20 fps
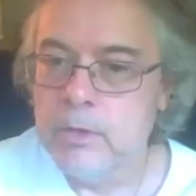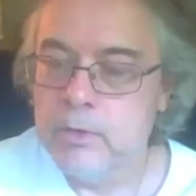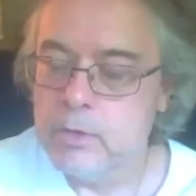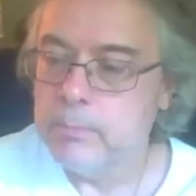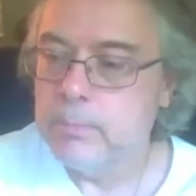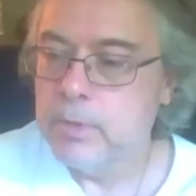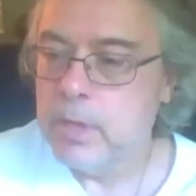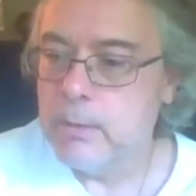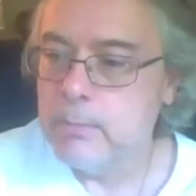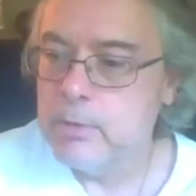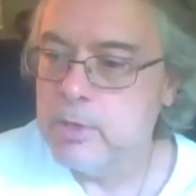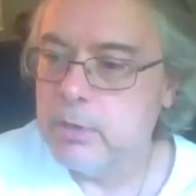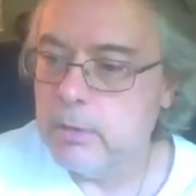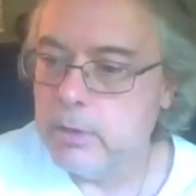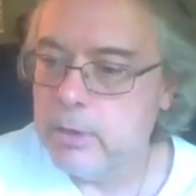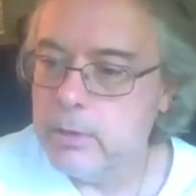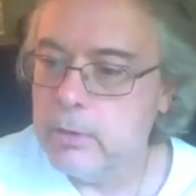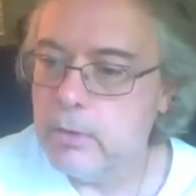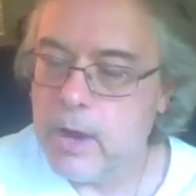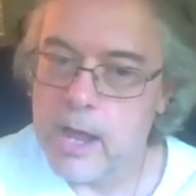Sometimes the
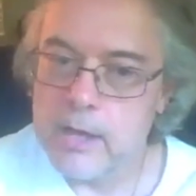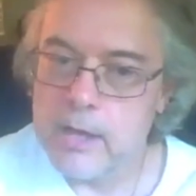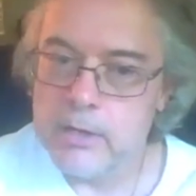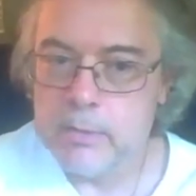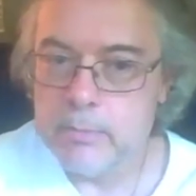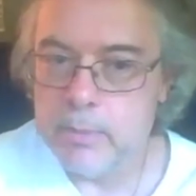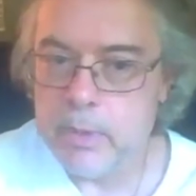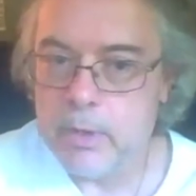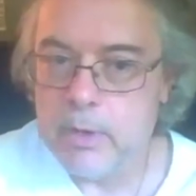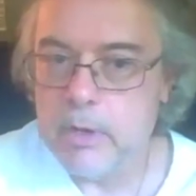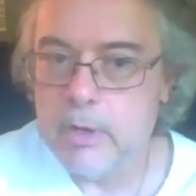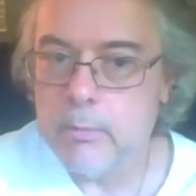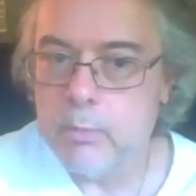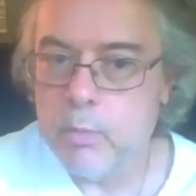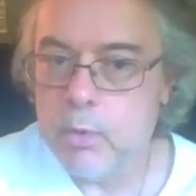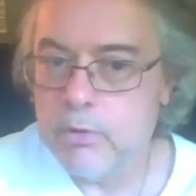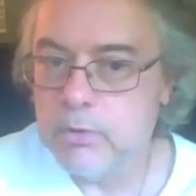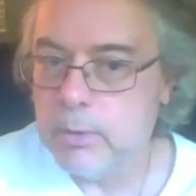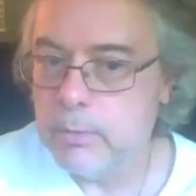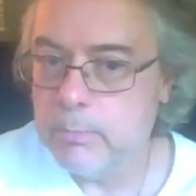leader has to
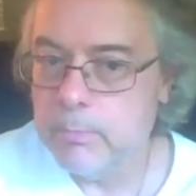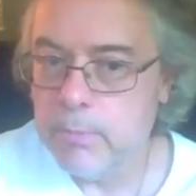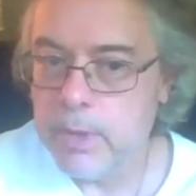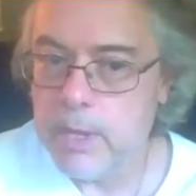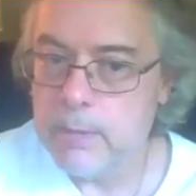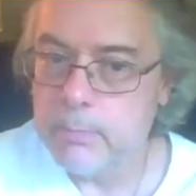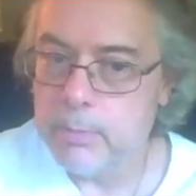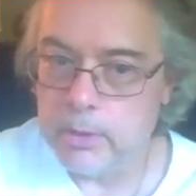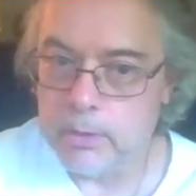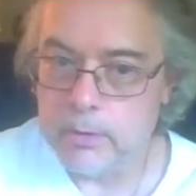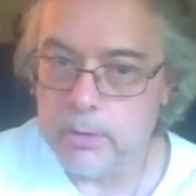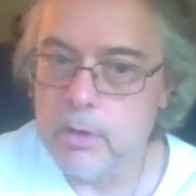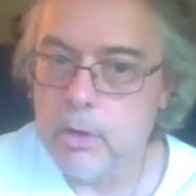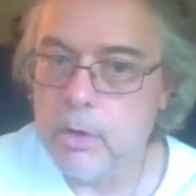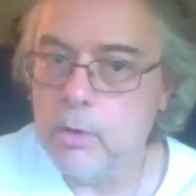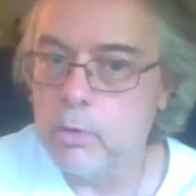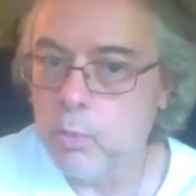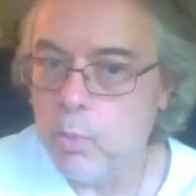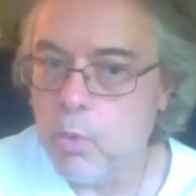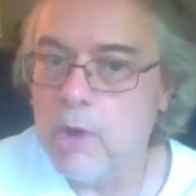become what the people in the
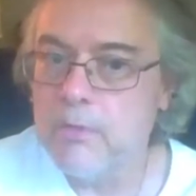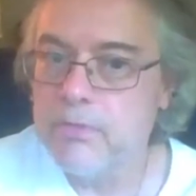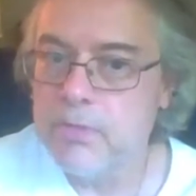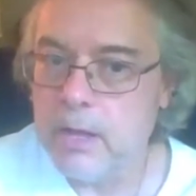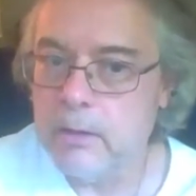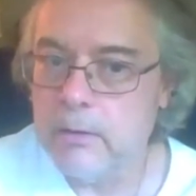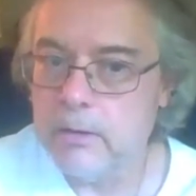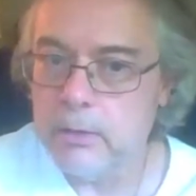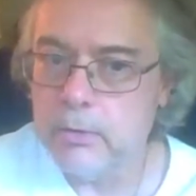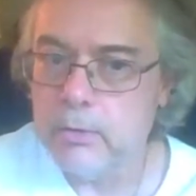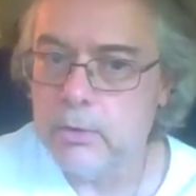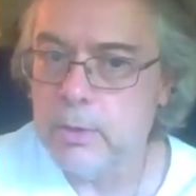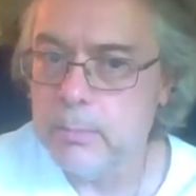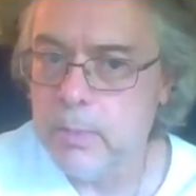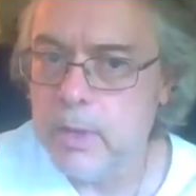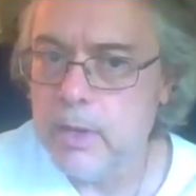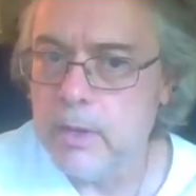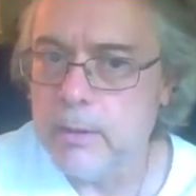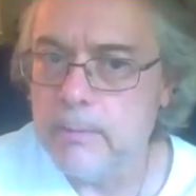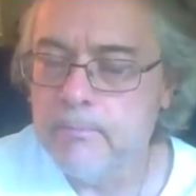cult want that leader to
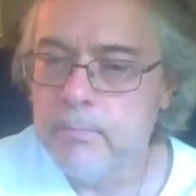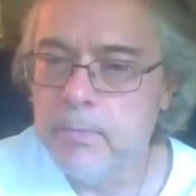be.